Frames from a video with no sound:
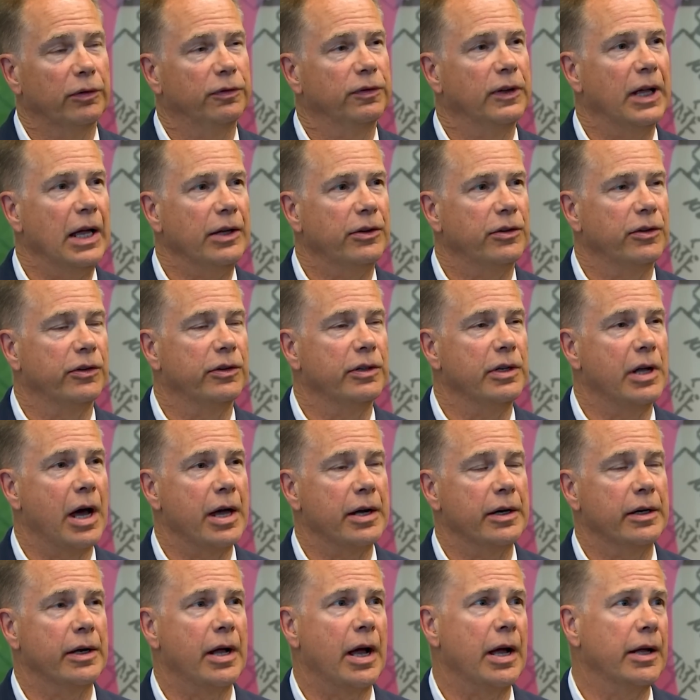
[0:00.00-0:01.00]
flats is
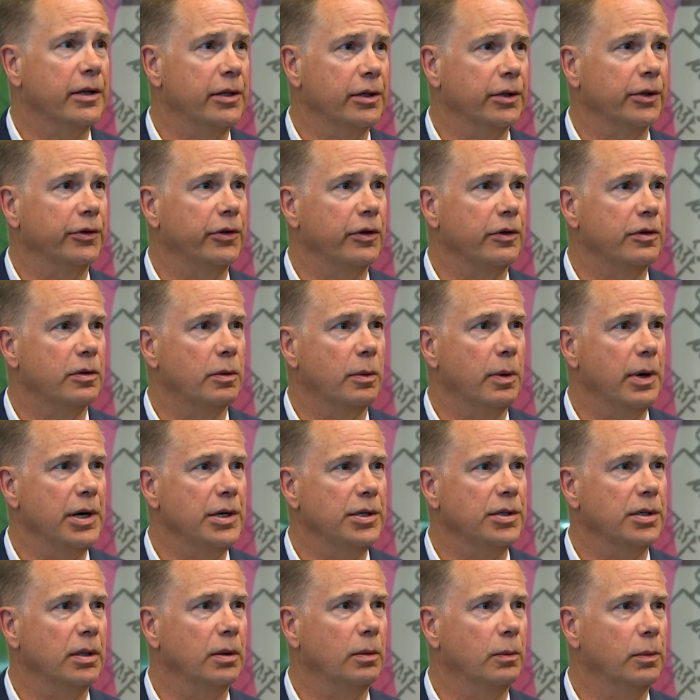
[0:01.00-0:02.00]
not an ideal
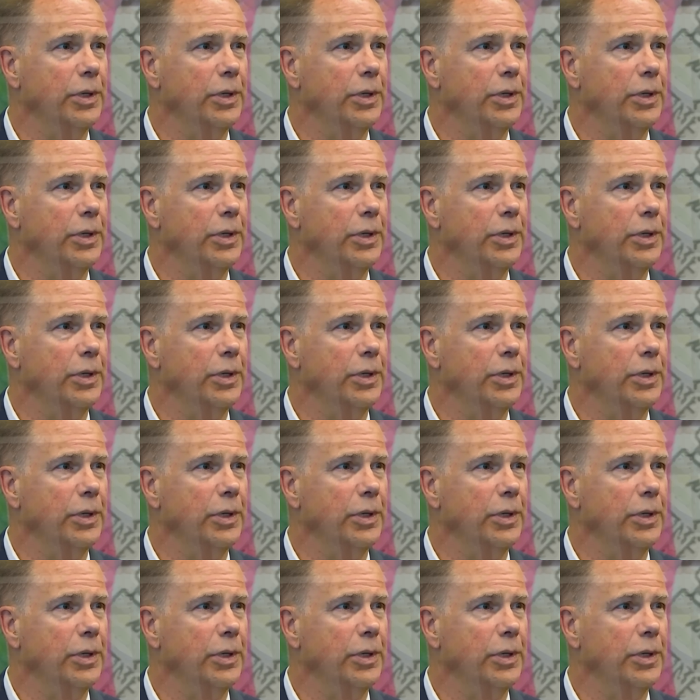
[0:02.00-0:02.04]
situation.